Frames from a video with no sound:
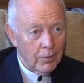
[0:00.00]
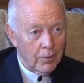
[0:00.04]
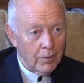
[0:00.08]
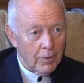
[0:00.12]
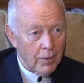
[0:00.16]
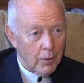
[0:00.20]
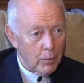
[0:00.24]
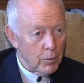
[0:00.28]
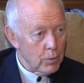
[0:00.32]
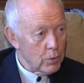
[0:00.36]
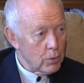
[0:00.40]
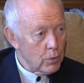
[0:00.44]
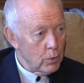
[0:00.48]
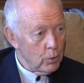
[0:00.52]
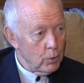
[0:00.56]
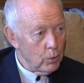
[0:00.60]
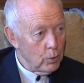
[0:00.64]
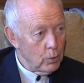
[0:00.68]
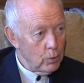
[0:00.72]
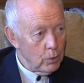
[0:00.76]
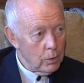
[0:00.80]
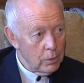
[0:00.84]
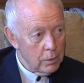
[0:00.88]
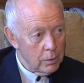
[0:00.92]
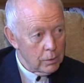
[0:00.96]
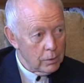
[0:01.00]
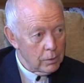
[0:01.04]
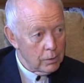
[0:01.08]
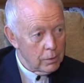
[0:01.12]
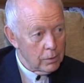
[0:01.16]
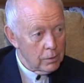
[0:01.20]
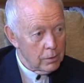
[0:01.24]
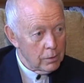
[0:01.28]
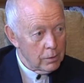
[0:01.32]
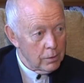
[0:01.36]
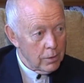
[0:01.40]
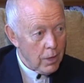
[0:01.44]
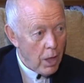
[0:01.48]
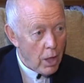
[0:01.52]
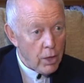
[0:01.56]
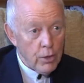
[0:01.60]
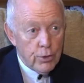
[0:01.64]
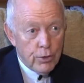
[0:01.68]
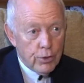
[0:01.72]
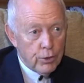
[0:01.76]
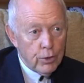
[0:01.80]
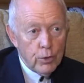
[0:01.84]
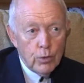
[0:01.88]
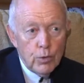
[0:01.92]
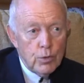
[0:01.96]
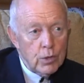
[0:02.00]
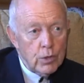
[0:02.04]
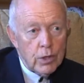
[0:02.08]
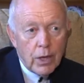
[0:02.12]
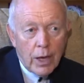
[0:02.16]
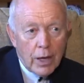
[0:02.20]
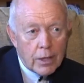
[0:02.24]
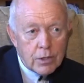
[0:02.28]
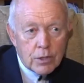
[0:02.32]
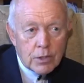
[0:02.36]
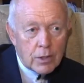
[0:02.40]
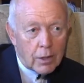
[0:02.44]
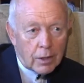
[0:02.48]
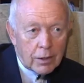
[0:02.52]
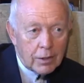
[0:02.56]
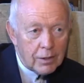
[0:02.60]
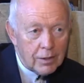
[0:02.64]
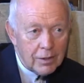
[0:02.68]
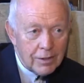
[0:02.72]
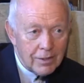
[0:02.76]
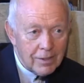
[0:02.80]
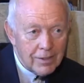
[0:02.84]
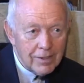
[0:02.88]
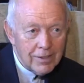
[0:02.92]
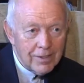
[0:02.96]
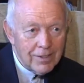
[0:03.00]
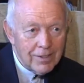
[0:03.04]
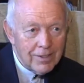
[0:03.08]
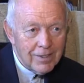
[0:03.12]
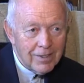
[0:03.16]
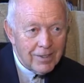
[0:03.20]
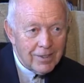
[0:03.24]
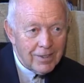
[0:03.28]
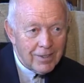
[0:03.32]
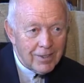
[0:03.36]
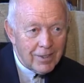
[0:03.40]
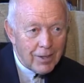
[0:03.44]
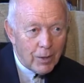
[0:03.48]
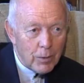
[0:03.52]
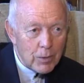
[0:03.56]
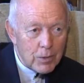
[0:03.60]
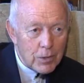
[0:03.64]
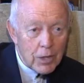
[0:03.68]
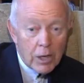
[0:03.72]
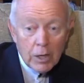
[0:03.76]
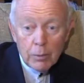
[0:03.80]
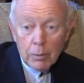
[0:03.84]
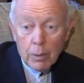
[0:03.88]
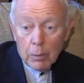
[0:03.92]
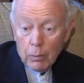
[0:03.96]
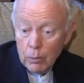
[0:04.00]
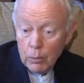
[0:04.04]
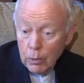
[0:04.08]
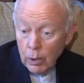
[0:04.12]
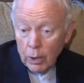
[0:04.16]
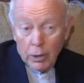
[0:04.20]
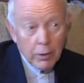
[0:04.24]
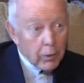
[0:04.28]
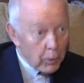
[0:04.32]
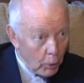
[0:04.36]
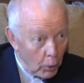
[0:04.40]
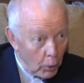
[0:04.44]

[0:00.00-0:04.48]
I was so enthusiastic. And I was saying to people, look,